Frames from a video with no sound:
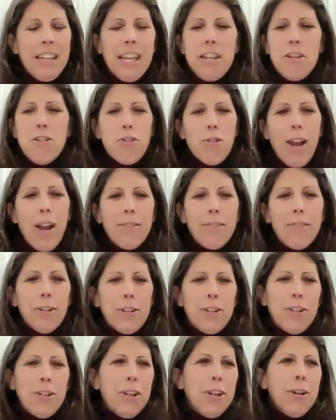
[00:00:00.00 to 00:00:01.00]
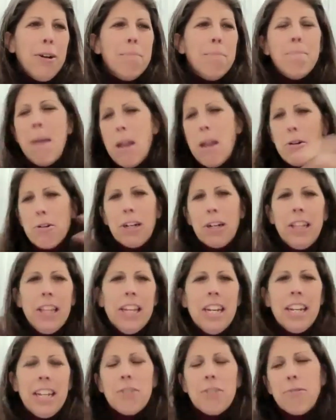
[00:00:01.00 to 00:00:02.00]
Can you travel to Mayo
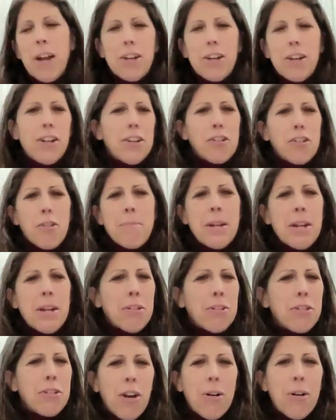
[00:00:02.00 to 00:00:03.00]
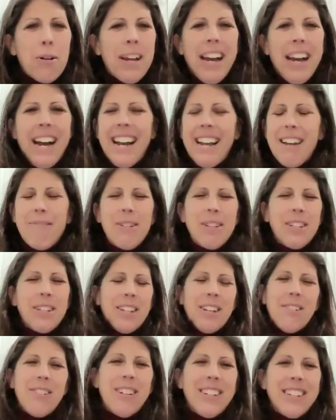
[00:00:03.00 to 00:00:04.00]
Clinic in Rochester, Minnesota? It was